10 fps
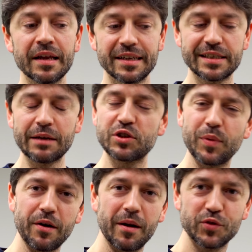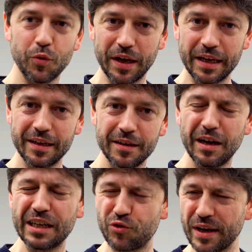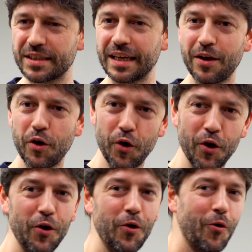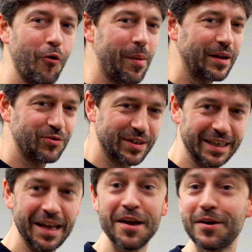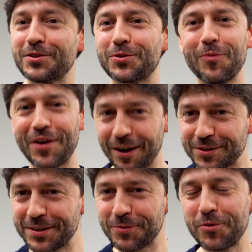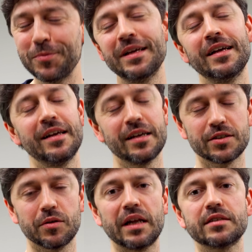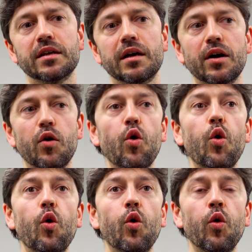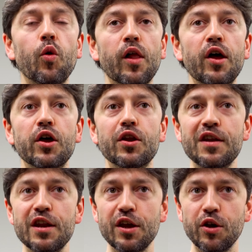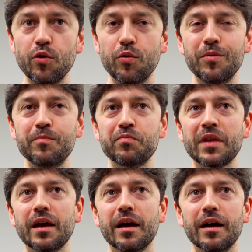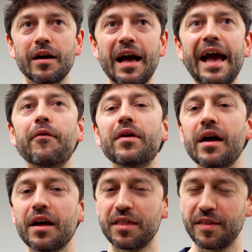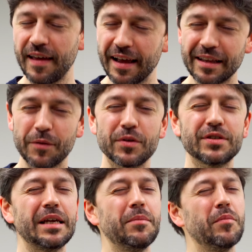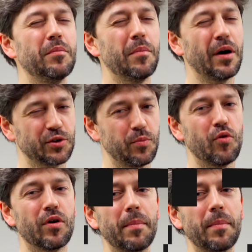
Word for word: distinguish whether I'm addressing her or am I addressing someone else in the room. So that's a whole new area, I think, that we'll see much more